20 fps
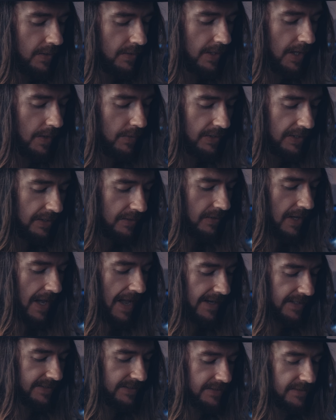Now, a little
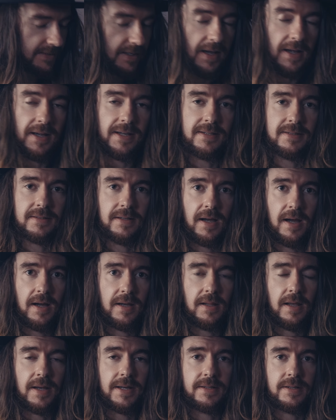exercise I
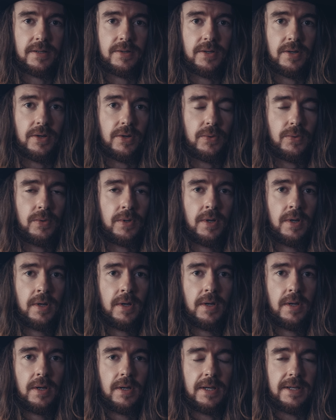like to do
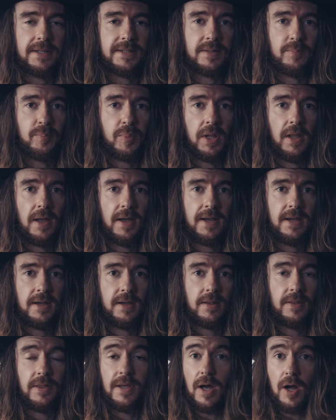is to
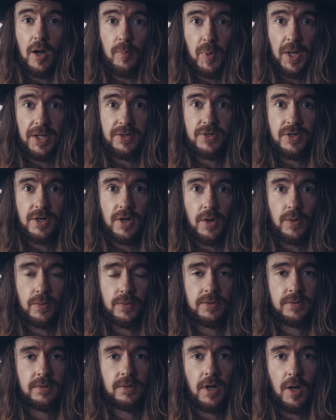play the
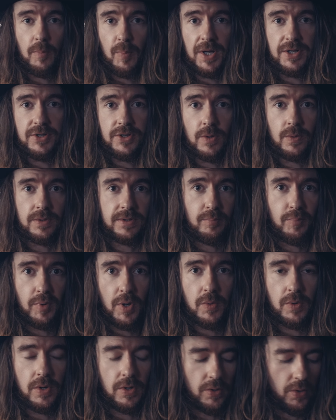arpeggios. Arpeggio is a
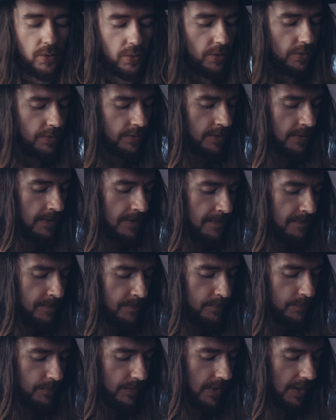broken chord.
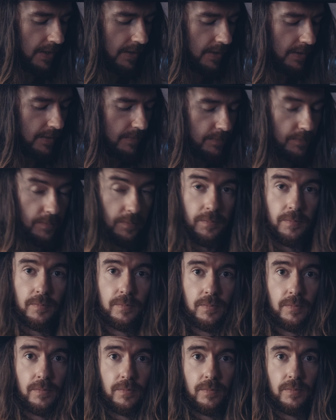The
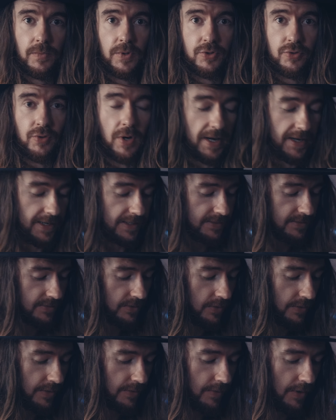triads
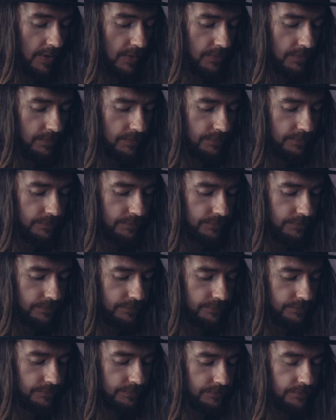on their own,
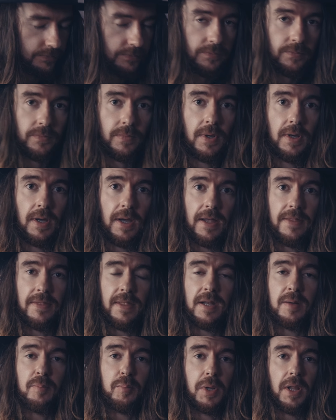and
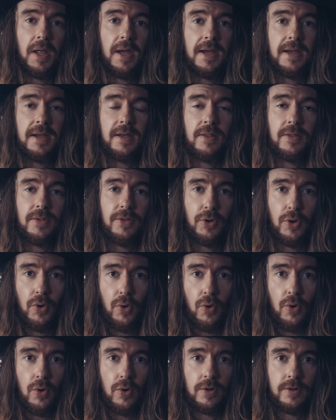then play the
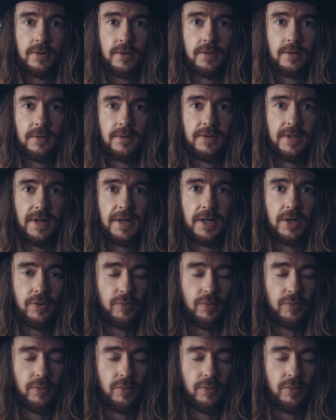chord that it